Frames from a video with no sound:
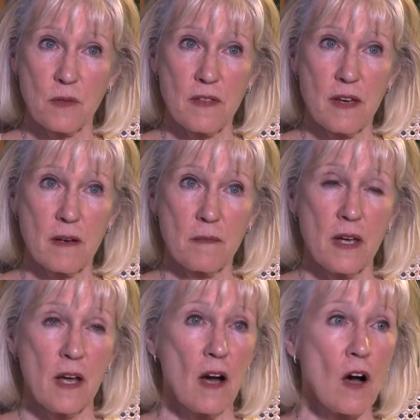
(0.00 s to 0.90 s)
with them.
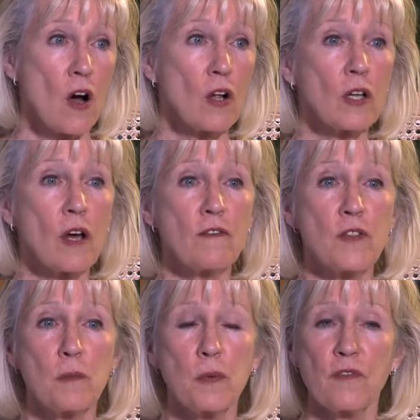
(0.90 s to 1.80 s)
All of
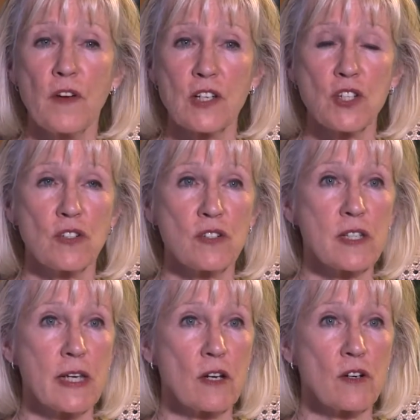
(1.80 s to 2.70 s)
the professionals
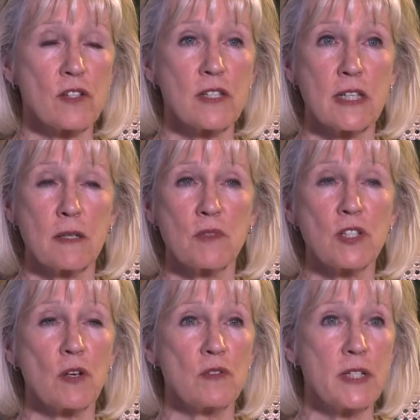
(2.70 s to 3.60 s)
there seemed
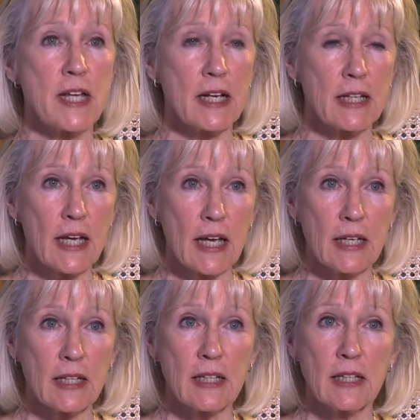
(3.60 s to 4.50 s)
so
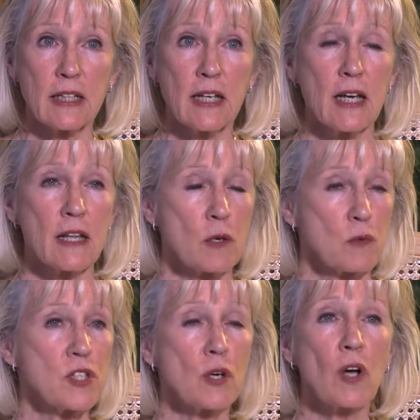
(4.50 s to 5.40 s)
dedicated. They
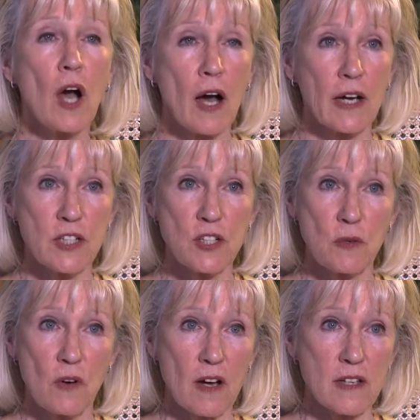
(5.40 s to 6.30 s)
were so kind
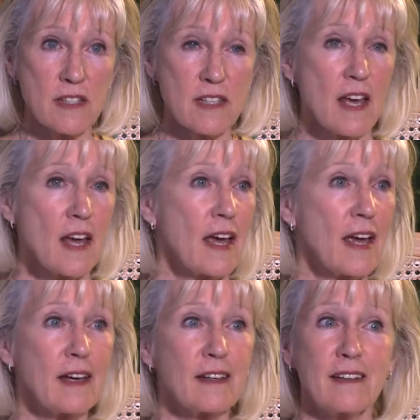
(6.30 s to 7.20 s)
to us,
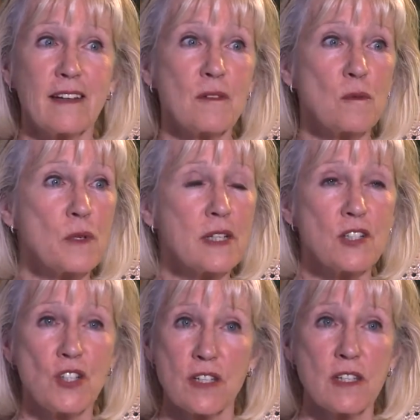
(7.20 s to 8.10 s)
and we
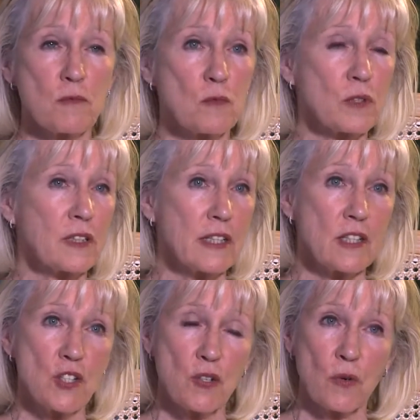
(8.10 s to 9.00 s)
just really
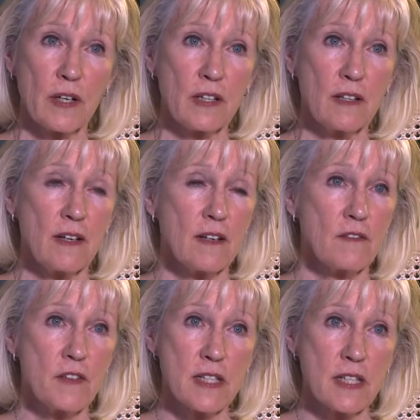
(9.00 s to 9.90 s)
enjoyed
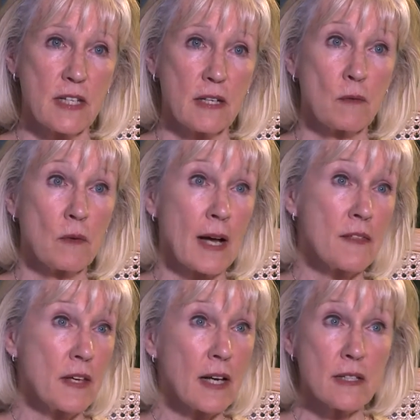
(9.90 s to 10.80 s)
visiting. I
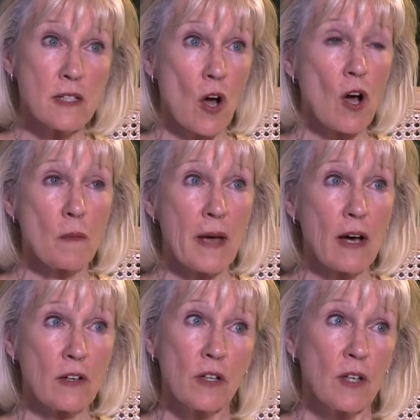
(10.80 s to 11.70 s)
think I saw
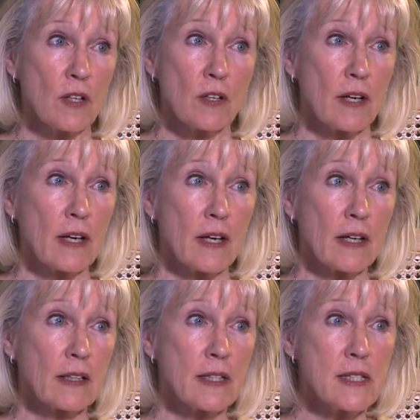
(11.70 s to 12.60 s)
about
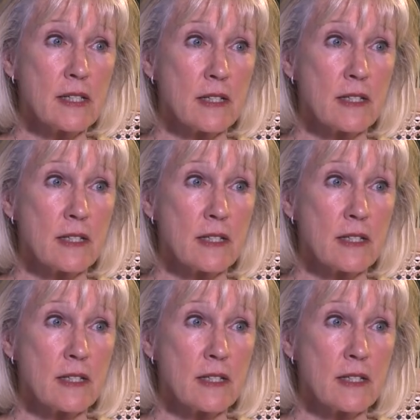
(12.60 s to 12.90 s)
at least